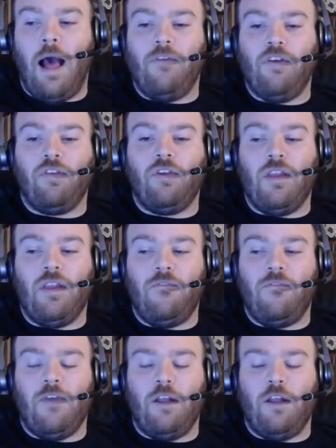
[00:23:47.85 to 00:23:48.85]
Obviously,
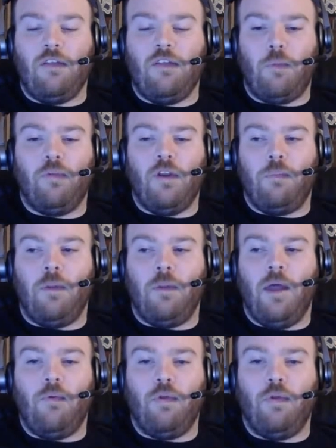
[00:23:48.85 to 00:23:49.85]
defense comes into
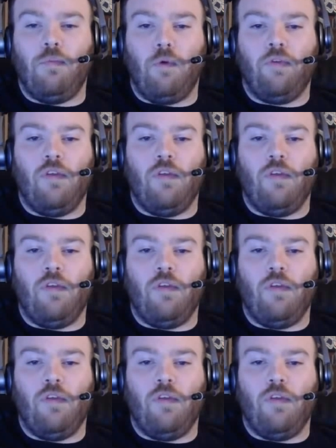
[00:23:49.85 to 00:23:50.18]
play with most